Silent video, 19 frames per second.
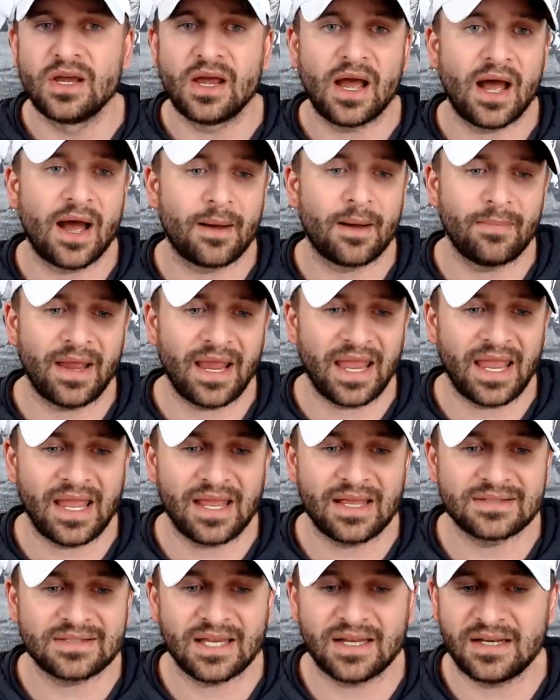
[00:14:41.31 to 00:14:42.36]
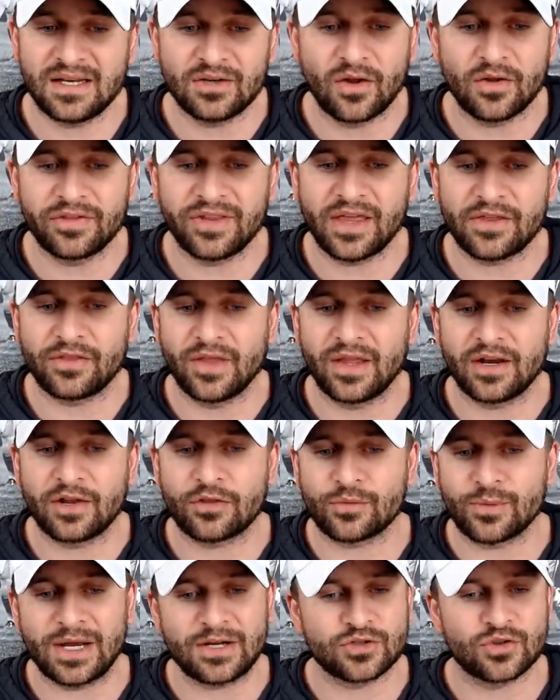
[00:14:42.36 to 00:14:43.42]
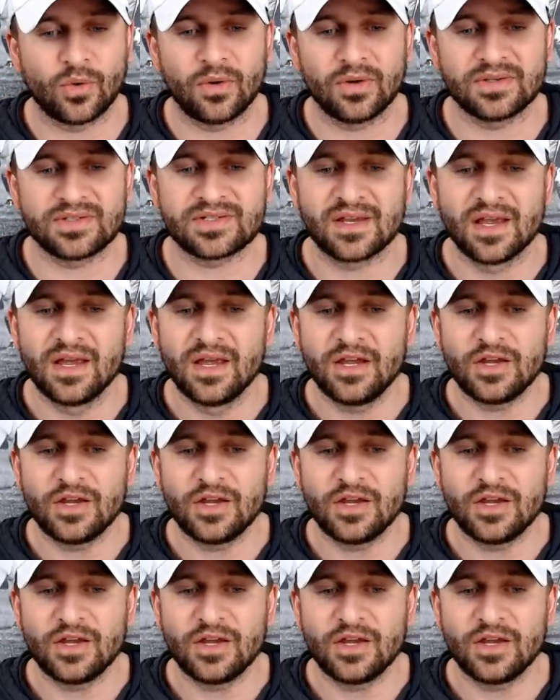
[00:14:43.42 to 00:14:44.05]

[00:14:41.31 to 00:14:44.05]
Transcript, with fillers: and hitting all the athletic thresholds,